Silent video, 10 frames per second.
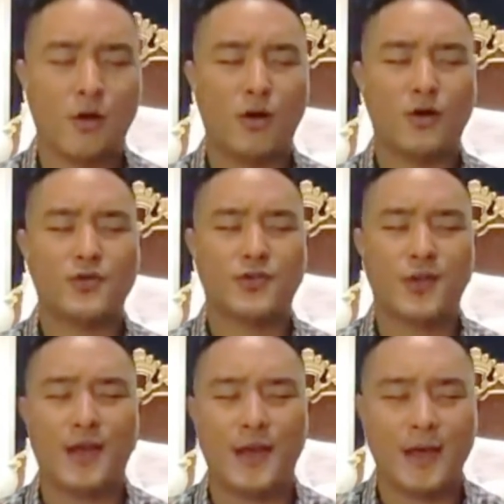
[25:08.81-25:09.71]
hear the
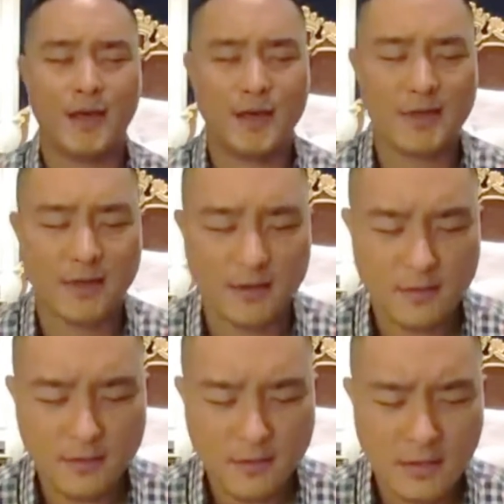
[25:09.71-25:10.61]
Lord
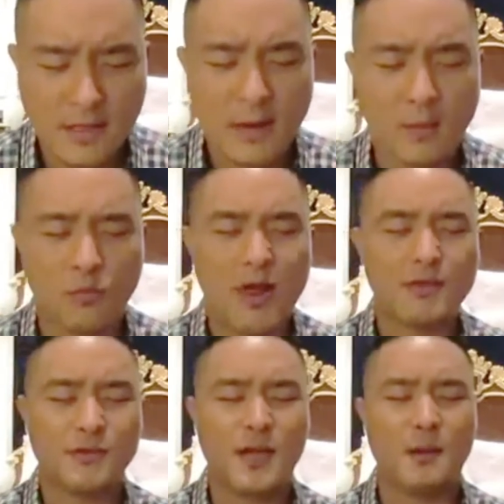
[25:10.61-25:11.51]
saying,
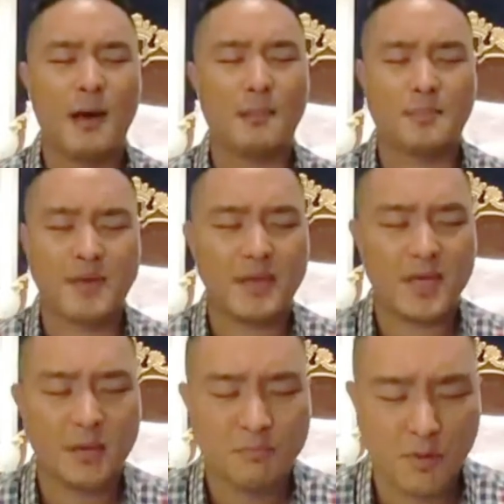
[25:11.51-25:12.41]
I'm raising up
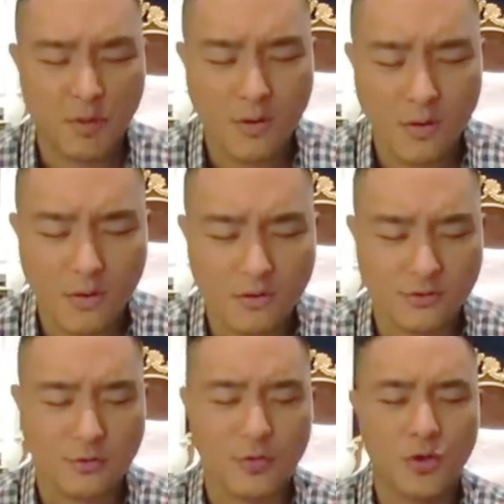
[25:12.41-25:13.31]
my
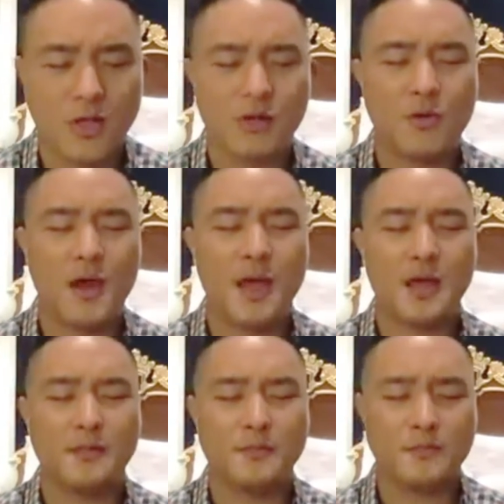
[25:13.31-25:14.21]
people to
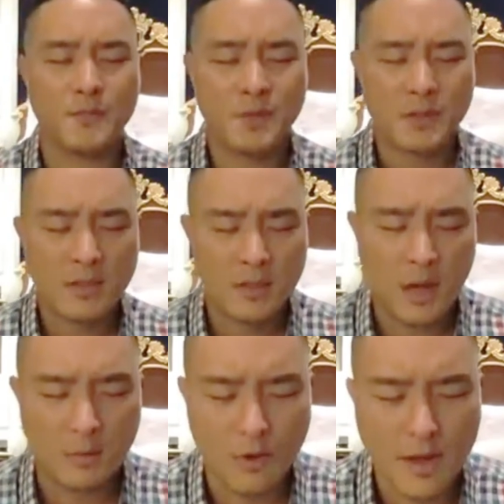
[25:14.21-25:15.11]
rule and reign.
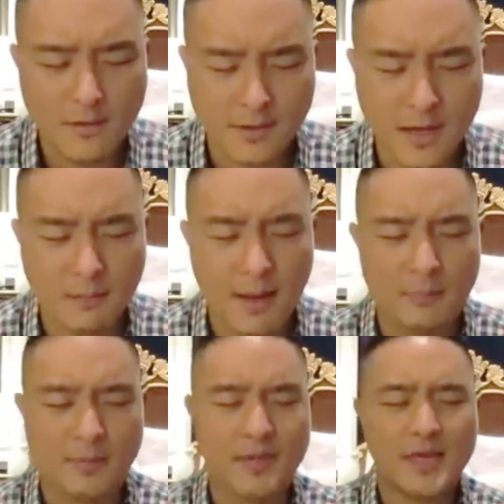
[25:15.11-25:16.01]
I'm
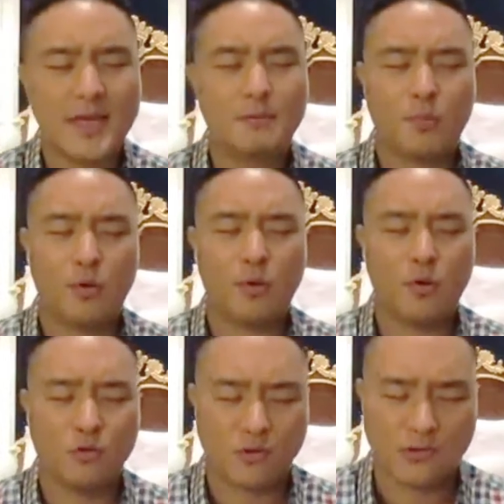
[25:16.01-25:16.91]
raising up my
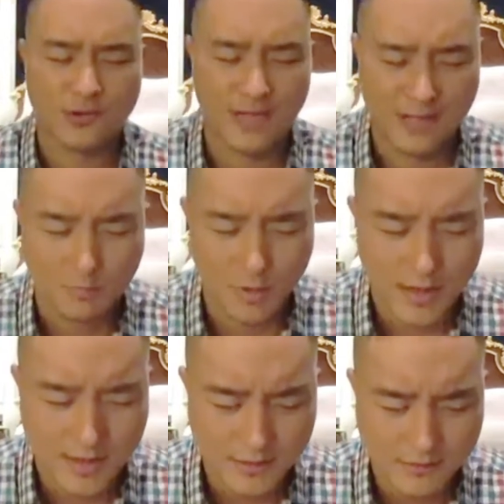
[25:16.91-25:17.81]
people to
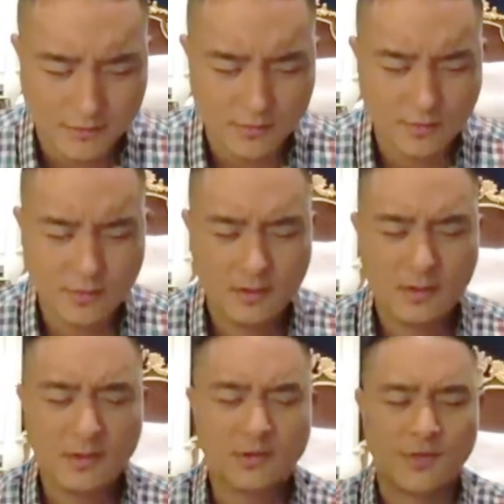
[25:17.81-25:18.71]
celebrate.